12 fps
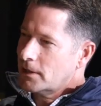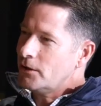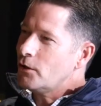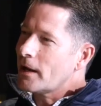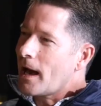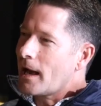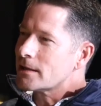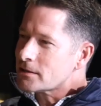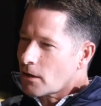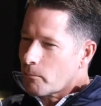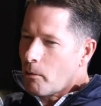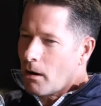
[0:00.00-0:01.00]
and you guys
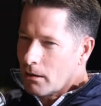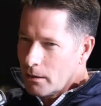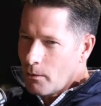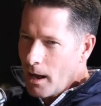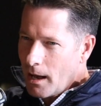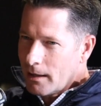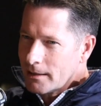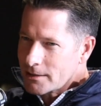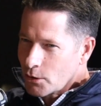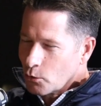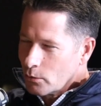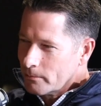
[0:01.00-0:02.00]
are partly why it's
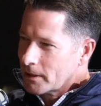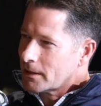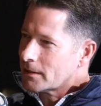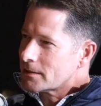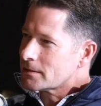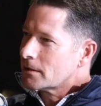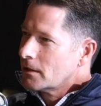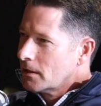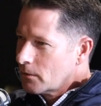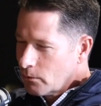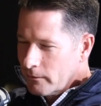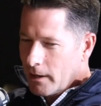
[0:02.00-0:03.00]
cool because
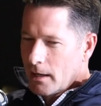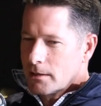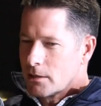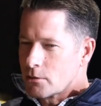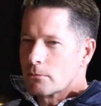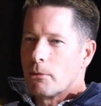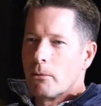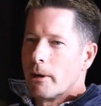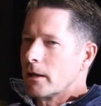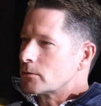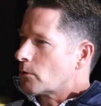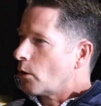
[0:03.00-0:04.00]
We've got digital
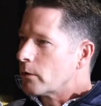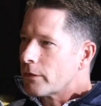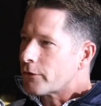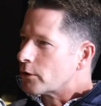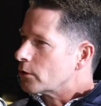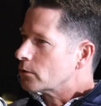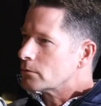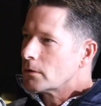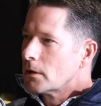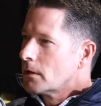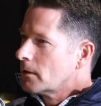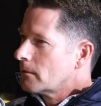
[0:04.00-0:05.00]
nomads rolling through,
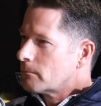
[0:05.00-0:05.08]
mm-hmm.